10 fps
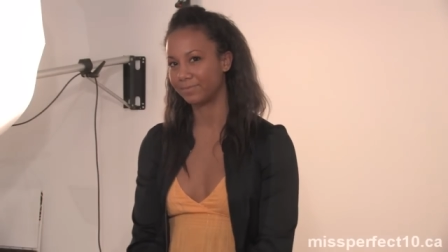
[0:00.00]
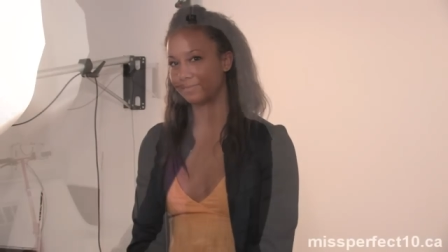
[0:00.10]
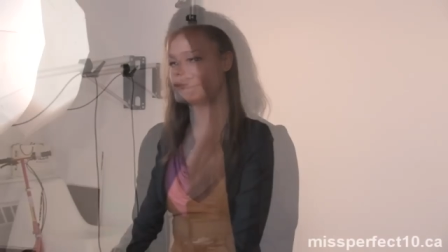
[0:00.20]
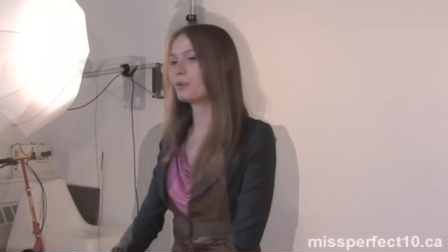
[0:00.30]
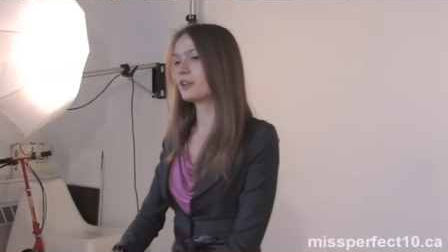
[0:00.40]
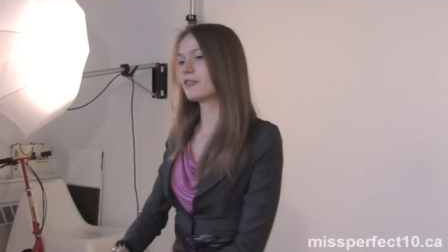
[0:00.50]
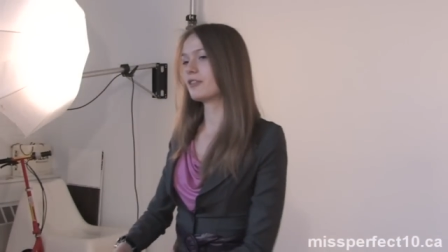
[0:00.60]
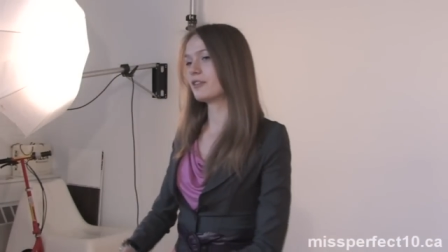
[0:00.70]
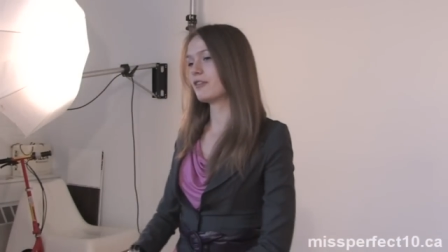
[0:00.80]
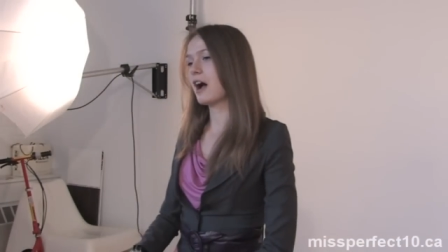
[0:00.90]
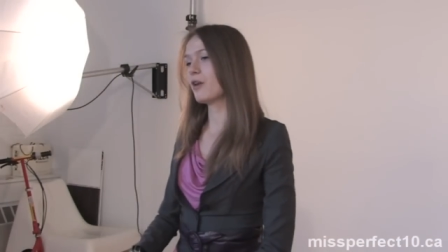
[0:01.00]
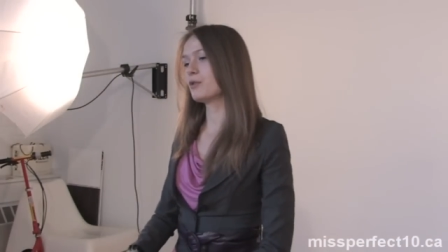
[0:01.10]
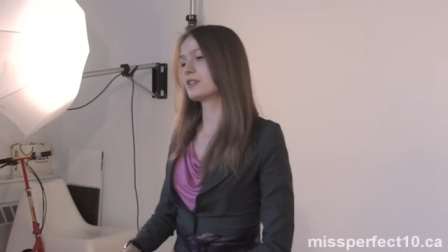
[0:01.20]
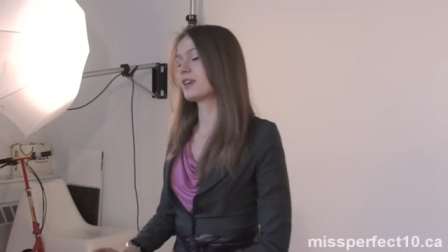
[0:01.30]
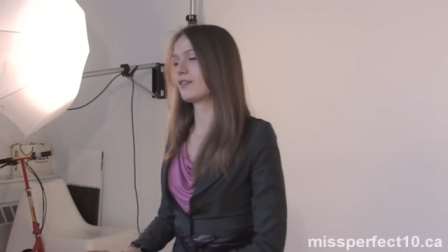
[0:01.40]
I believe if I
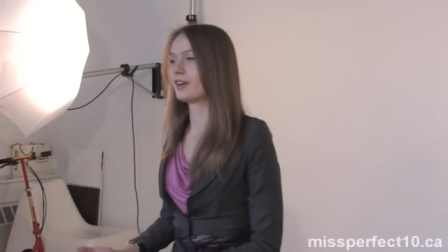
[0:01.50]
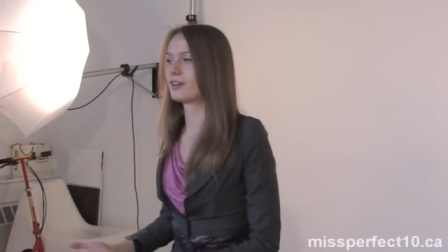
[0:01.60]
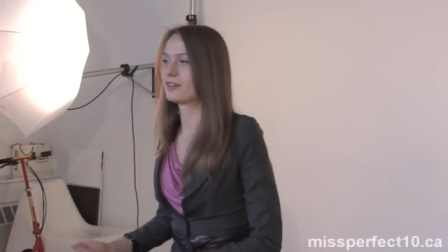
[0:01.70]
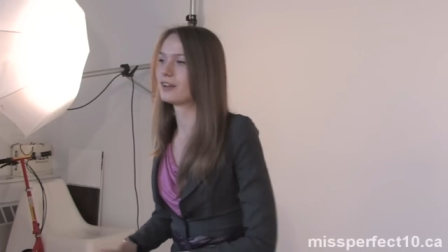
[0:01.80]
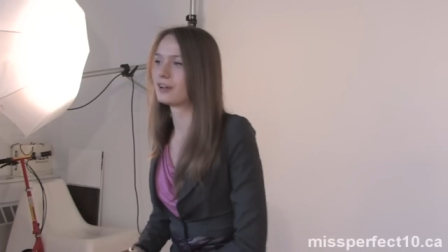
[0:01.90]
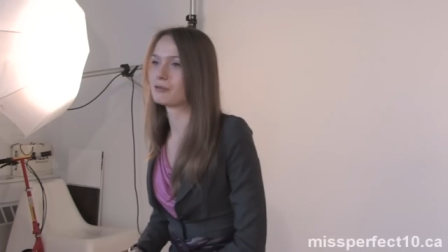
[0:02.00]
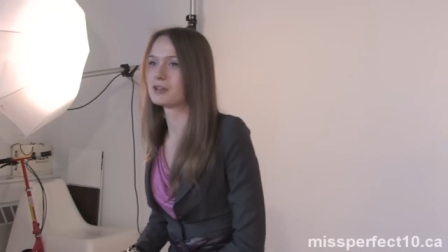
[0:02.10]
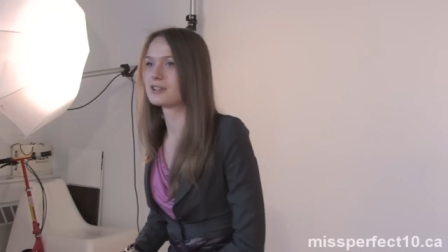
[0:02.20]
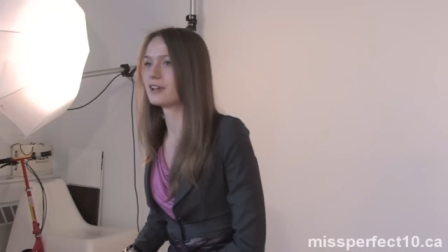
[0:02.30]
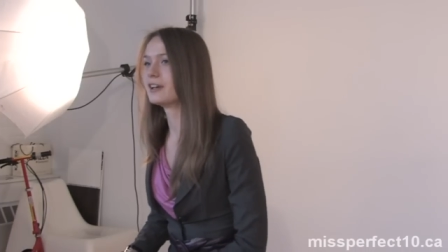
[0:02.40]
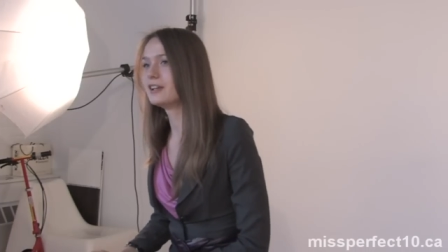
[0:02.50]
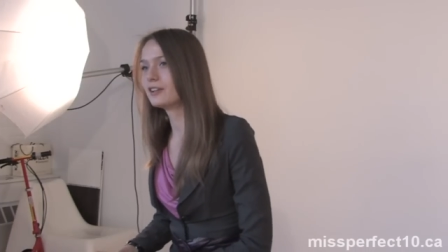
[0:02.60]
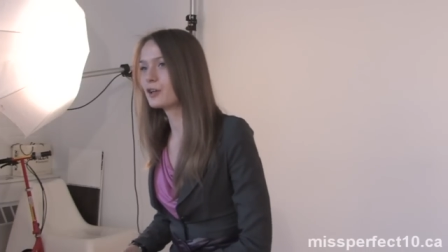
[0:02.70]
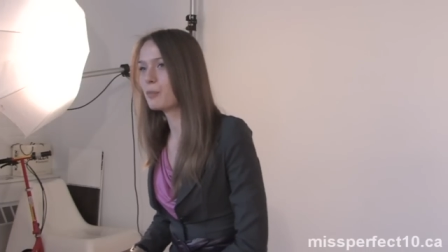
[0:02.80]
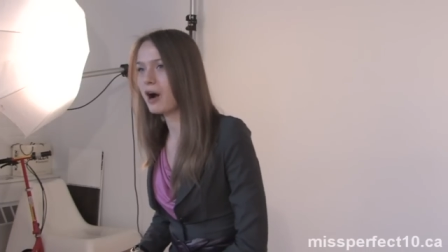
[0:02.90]
was giving like what is it, a
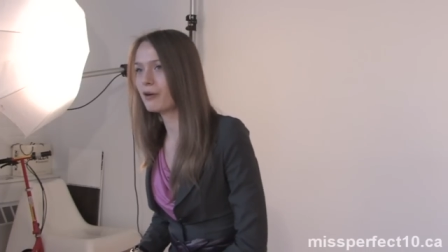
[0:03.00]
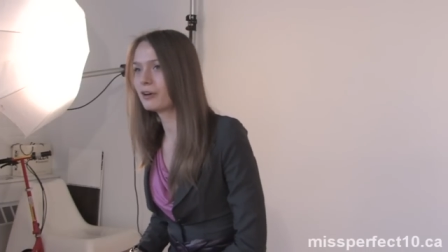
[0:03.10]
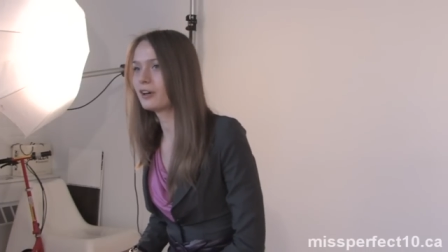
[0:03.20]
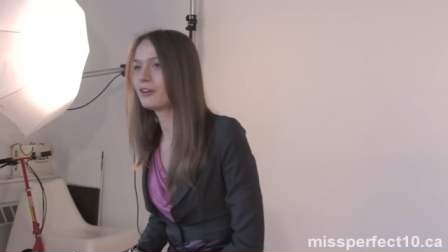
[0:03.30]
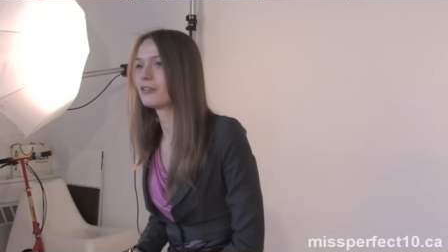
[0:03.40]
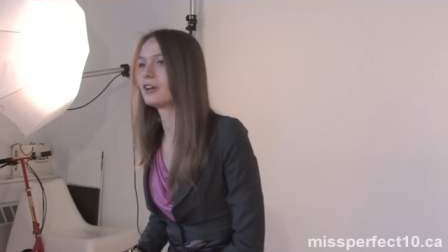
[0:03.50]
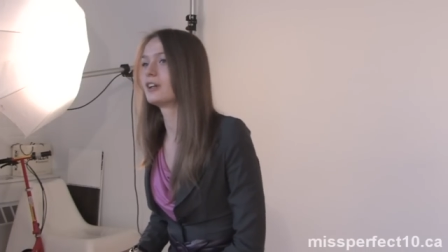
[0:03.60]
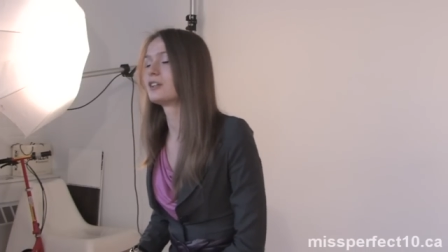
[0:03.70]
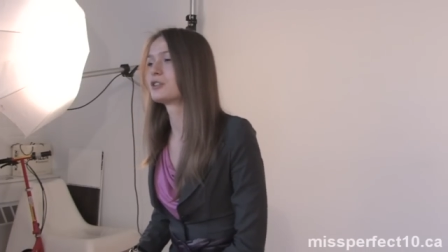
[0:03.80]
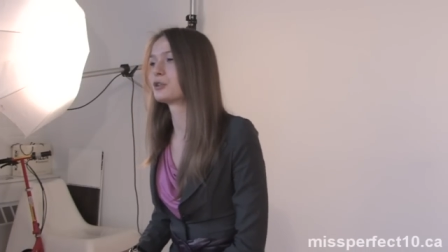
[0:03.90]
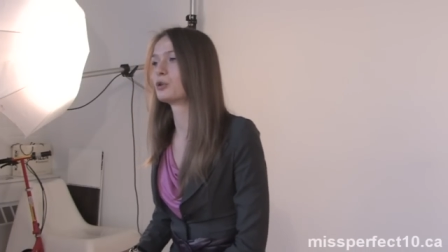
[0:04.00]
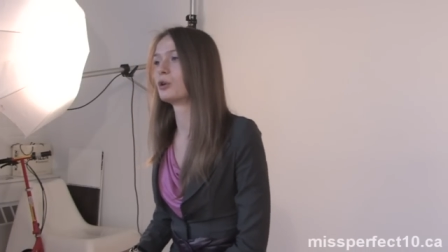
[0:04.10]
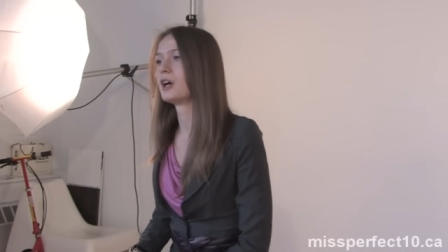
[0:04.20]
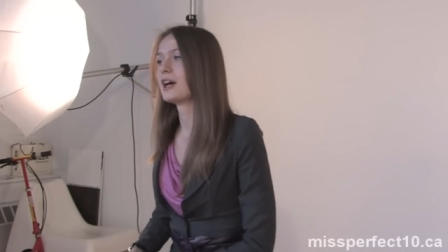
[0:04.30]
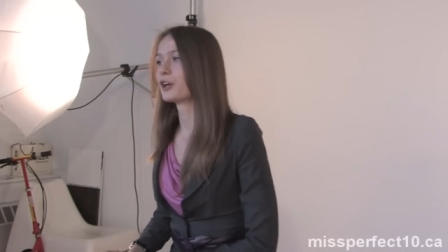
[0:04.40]
healing power, right,
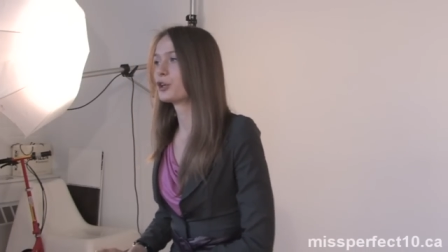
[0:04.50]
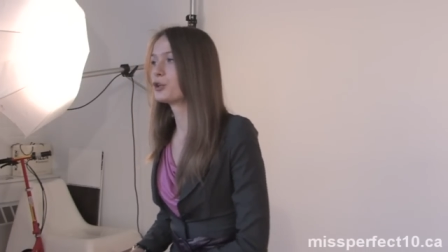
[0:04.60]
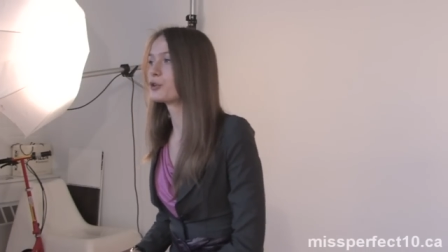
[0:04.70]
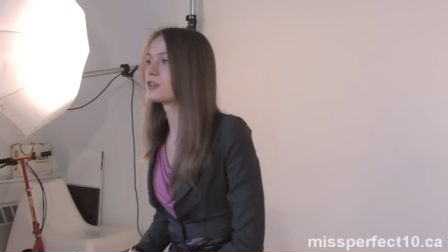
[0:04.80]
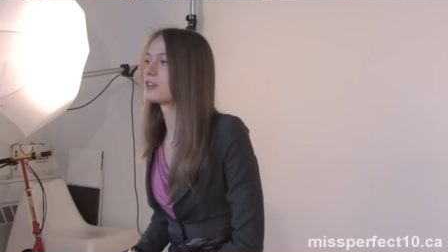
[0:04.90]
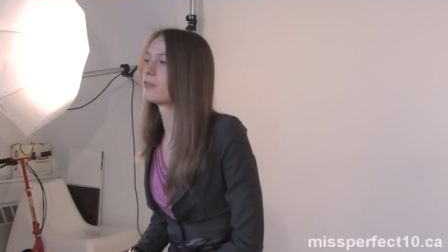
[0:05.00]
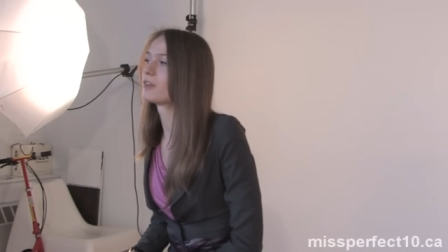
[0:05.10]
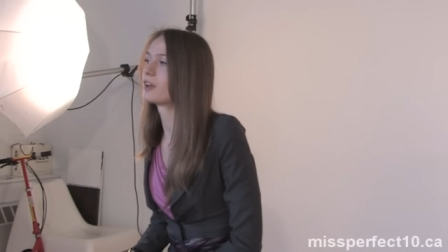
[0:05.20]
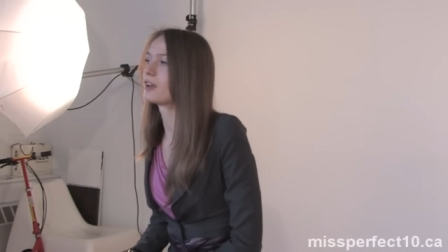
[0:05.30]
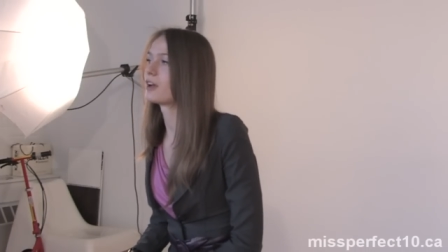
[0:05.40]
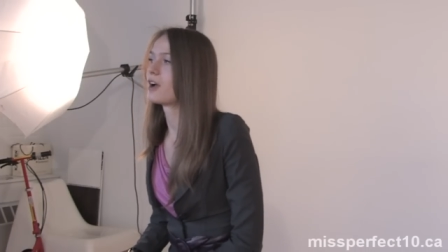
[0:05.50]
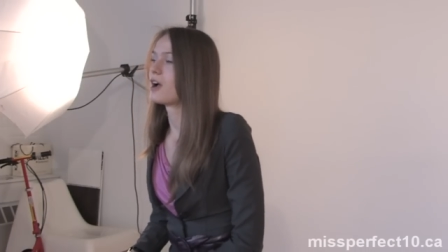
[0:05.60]
to cure something,